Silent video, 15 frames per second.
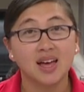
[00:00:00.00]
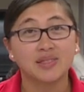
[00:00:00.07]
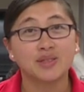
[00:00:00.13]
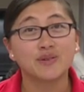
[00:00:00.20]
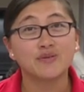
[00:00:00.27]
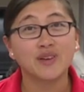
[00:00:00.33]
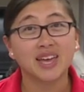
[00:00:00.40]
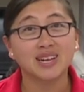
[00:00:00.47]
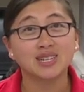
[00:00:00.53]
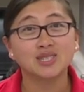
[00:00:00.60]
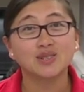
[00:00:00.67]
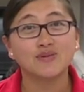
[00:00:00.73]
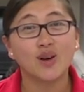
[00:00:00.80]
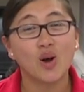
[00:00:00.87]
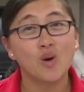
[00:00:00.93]
The advantage
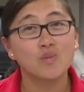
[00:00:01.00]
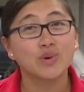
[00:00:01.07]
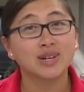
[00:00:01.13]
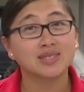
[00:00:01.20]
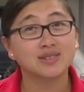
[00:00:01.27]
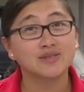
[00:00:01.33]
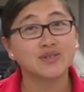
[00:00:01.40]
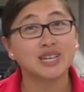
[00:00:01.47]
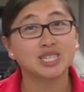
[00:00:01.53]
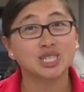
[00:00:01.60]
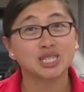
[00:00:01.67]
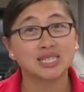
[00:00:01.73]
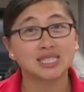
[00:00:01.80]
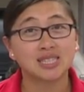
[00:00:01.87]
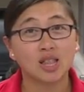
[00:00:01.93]
of home
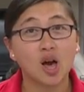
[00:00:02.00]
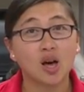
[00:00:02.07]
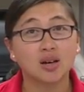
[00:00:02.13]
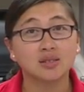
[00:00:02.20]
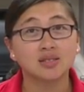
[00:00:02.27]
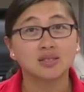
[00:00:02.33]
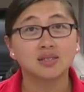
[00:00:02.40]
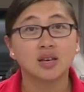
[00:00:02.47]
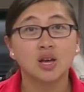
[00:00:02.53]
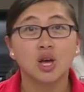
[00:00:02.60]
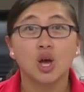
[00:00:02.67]
preservation is lost